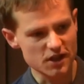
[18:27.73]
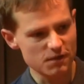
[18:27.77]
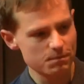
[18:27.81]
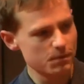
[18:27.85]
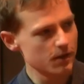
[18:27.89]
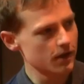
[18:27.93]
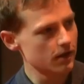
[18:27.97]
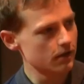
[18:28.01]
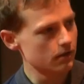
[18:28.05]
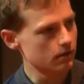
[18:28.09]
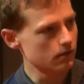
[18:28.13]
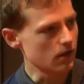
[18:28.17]
I've
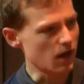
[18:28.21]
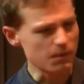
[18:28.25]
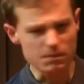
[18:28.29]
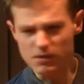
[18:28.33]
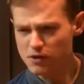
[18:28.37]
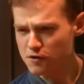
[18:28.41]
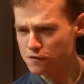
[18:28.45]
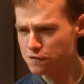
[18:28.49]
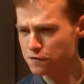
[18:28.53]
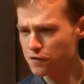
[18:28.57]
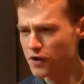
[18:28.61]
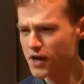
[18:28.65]
been
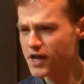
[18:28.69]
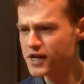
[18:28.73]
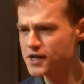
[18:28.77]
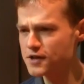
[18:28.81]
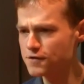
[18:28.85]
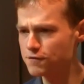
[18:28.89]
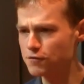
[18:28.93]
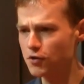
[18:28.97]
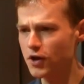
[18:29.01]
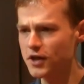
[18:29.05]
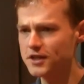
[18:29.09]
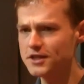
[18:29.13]
afraid
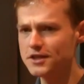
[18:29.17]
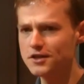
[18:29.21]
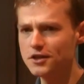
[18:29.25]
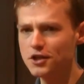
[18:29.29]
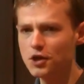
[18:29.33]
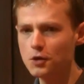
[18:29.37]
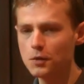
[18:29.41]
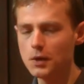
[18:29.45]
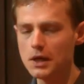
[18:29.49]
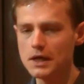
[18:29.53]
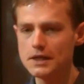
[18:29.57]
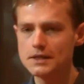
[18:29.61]
of writing
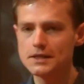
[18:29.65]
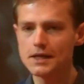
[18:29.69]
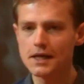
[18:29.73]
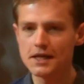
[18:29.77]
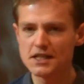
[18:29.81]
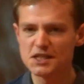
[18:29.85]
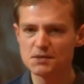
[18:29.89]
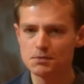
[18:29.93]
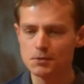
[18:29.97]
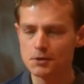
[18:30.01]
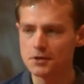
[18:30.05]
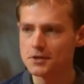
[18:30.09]
the UI
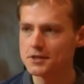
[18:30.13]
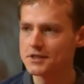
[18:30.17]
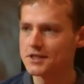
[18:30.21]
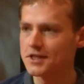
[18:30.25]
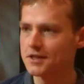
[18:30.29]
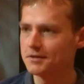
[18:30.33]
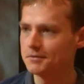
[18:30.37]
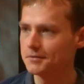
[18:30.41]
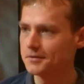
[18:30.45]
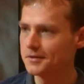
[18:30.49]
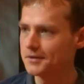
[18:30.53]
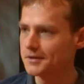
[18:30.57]
tests because
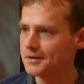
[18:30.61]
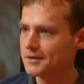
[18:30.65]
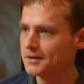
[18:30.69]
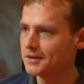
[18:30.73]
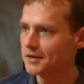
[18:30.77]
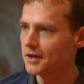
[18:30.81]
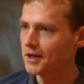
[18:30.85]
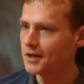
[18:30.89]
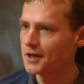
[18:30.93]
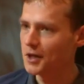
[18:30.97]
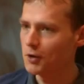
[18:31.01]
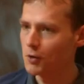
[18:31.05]
I
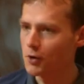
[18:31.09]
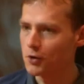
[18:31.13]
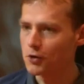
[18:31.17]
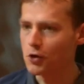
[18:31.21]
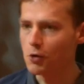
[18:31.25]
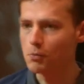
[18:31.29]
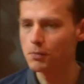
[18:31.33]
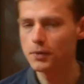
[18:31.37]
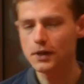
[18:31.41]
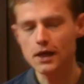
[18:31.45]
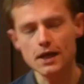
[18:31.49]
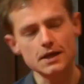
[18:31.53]
know how
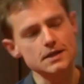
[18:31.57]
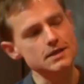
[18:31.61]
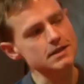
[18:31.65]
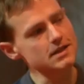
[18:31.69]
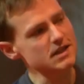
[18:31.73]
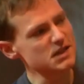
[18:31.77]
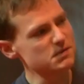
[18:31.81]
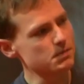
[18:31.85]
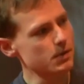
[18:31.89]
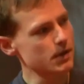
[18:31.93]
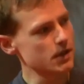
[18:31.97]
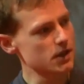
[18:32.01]
complicated
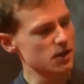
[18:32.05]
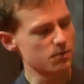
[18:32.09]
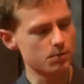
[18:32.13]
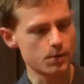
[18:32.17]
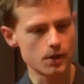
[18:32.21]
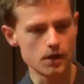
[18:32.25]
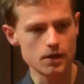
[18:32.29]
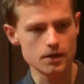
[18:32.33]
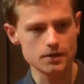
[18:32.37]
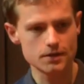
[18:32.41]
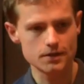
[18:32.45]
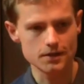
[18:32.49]
it's been in the
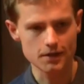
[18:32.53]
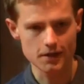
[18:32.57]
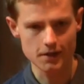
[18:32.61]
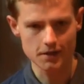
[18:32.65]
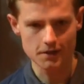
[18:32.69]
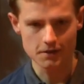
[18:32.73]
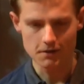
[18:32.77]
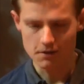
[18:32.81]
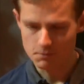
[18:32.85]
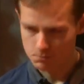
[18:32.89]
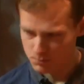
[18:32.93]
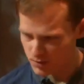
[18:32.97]
past.
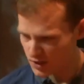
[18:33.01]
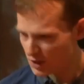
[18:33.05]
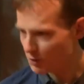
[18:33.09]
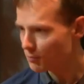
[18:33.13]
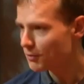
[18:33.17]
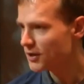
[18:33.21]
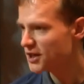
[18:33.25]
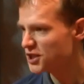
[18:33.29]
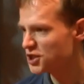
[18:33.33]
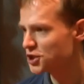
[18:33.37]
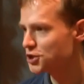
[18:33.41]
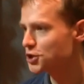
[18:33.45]
But I
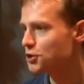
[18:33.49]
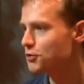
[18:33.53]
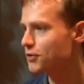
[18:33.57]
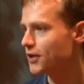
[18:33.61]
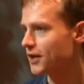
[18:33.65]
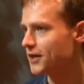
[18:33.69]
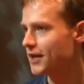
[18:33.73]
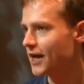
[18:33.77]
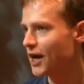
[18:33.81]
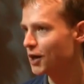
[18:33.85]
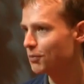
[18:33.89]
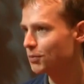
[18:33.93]
really should do
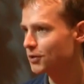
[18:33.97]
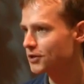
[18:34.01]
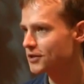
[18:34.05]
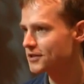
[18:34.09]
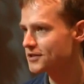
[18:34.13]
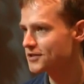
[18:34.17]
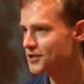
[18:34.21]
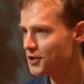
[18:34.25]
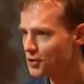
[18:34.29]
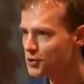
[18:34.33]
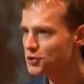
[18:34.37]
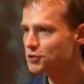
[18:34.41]
that now
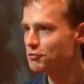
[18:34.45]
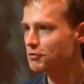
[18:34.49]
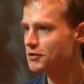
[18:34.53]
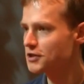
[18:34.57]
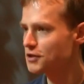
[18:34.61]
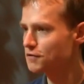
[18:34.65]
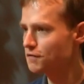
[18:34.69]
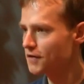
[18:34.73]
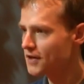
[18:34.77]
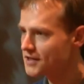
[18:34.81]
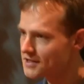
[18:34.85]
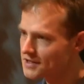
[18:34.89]
because the user
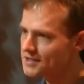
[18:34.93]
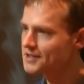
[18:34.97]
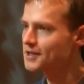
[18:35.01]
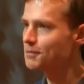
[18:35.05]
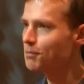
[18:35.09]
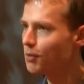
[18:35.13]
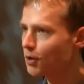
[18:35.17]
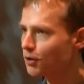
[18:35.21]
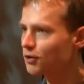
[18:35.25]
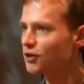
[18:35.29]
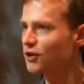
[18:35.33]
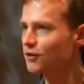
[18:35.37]
interface is
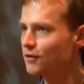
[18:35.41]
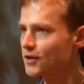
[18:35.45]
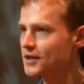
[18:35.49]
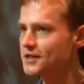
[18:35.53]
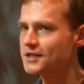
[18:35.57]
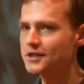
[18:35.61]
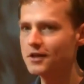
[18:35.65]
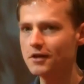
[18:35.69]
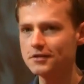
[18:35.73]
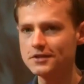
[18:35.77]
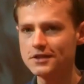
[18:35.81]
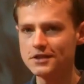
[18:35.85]

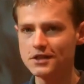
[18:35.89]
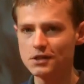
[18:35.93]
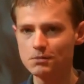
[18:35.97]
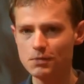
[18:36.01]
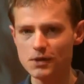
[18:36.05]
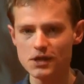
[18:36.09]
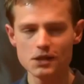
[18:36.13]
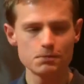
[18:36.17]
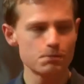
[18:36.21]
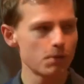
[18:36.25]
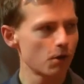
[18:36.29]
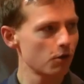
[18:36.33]
starting to
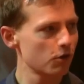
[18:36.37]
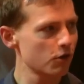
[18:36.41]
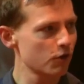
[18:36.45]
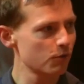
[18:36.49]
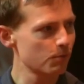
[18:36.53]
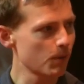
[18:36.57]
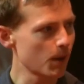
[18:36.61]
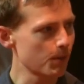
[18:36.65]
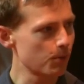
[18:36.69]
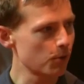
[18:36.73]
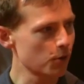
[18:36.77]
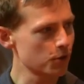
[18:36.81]
be the bulk
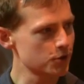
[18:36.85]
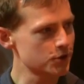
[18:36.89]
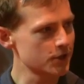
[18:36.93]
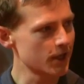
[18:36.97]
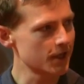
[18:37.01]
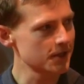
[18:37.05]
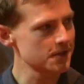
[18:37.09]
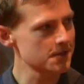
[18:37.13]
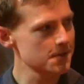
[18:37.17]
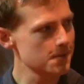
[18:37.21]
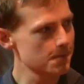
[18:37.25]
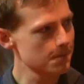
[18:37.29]
of my
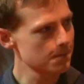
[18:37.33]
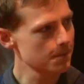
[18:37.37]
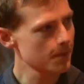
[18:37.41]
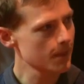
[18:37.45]
project.